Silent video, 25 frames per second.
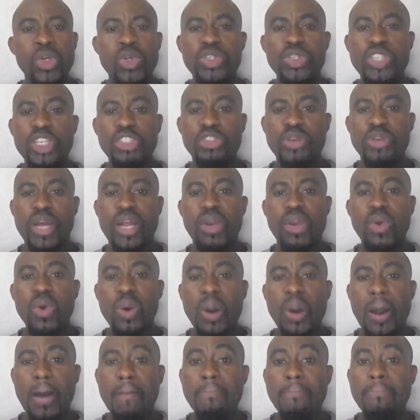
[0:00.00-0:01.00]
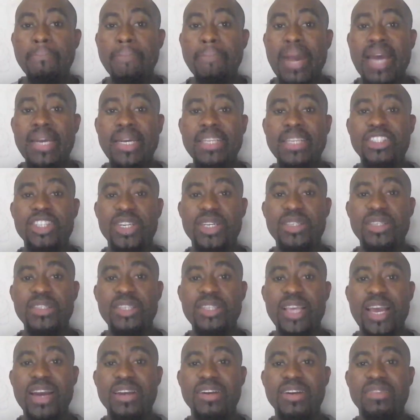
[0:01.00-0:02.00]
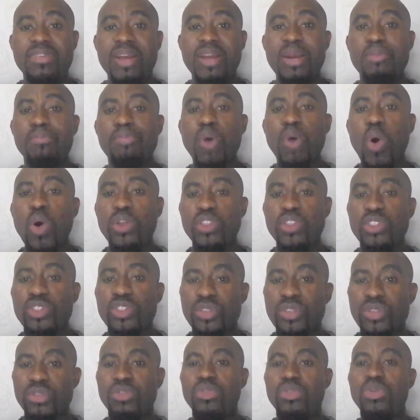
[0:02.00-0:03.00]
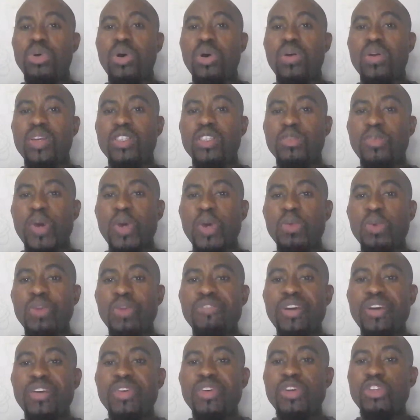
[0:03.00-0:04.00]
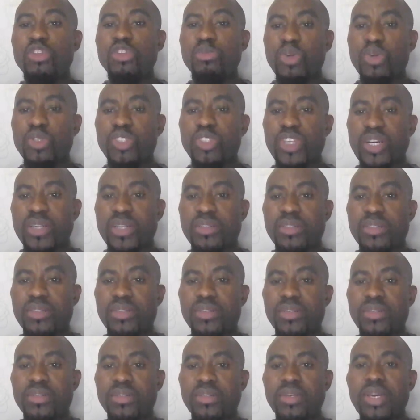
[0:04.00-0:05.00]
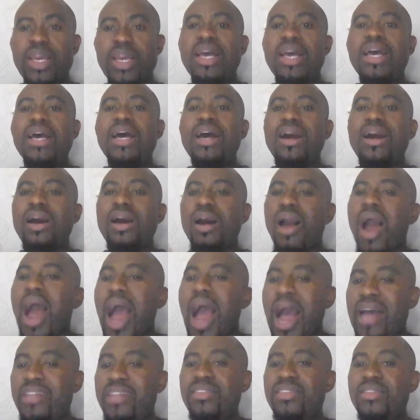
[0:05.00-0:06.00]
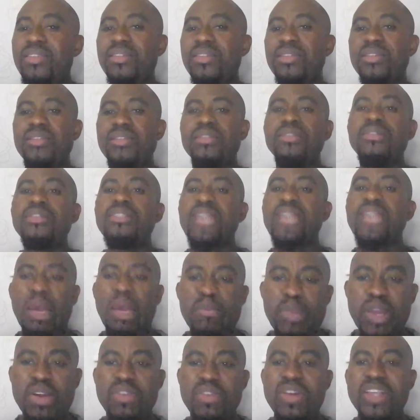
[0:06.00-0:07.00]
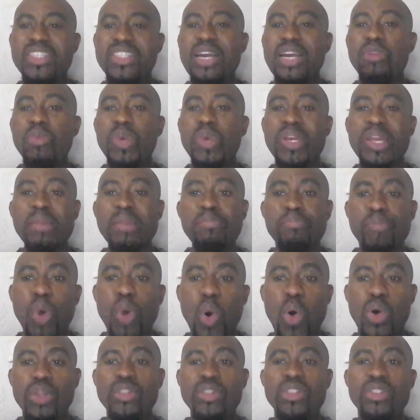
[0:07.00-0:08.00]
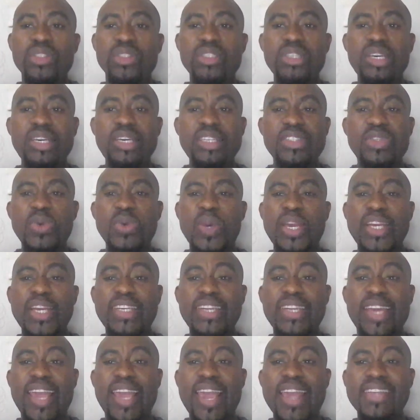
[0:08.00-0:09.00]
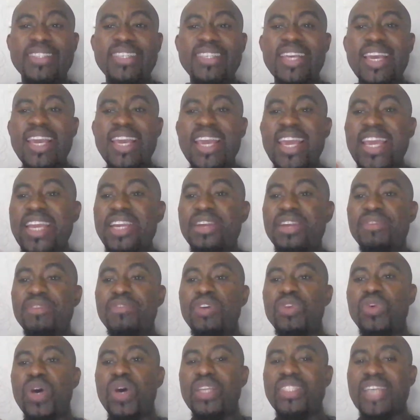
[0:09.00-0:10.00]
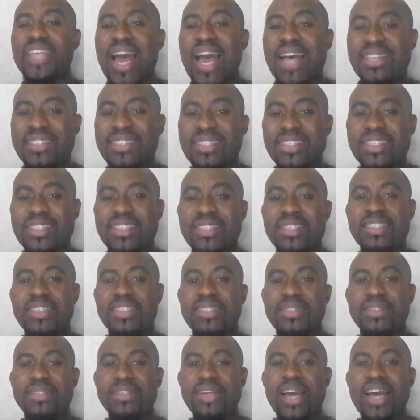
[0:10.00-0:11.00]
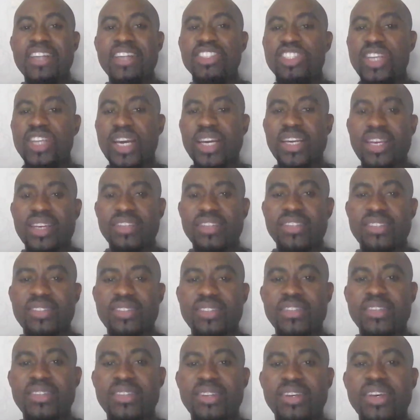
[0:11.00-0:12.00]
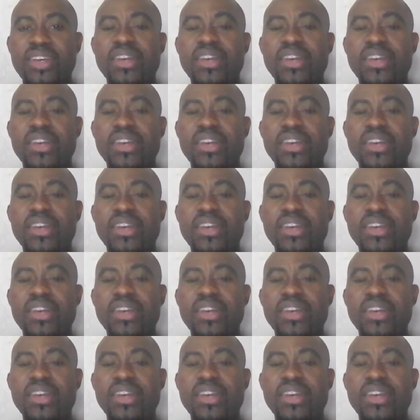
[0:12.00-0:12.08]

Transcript: Using Trello, managers can create boards to correspond with various projects. Cards can be created within boards to indicate individual tasks and checklists.